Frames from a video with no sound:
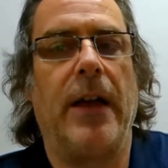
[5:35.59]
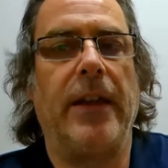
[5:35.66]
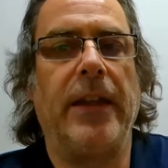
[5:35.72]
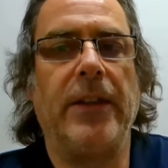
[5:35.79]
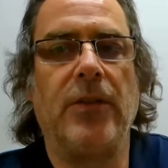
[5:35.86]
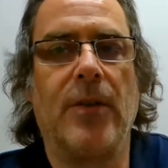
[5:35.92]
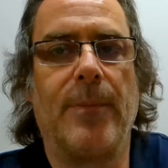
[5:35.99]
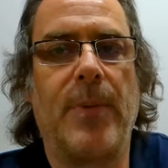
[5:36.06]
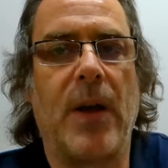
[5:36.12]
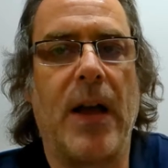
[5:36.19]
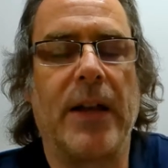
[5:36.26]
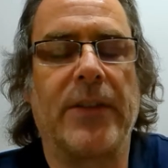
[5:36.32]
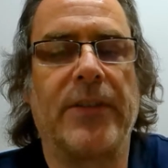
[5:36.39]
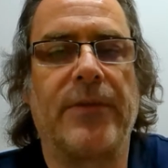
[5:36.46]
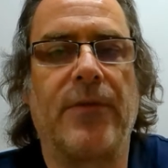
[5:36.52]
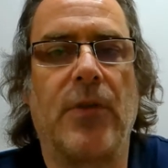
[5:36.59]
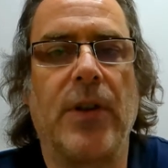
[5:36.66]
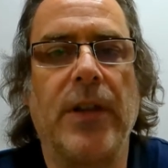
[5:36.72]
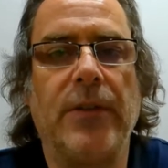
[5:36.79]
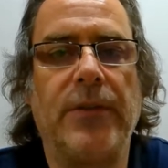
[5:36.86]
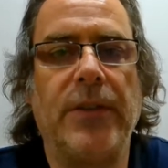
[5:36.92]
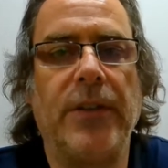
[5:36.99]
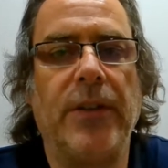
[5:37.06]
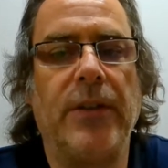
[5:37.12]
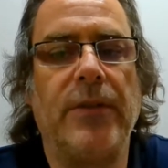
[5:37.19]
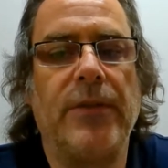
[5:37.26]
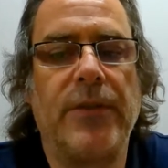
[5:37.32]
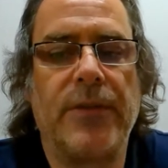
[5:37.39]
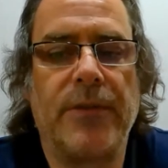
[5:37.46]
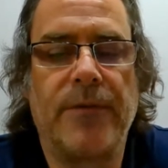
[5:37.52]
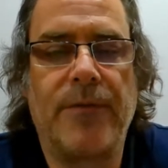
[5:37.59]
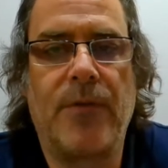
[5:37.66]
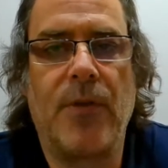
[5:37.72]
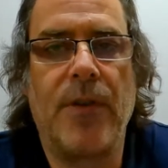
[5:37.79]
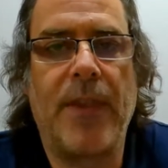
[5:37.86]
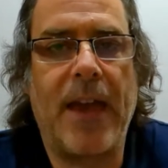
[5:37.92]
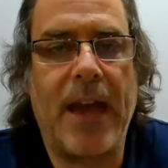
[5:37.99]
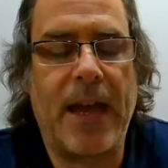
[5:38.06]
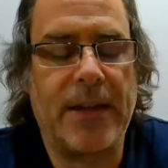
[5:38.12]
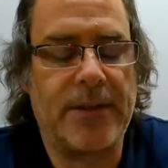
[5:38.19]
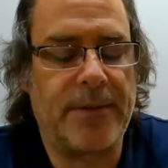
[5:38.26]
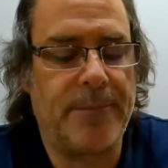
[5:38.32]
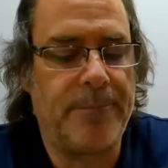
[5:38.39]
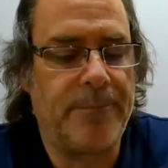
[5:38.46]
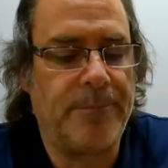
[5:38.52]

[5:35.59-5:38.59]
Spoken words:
in your box for you to use for that.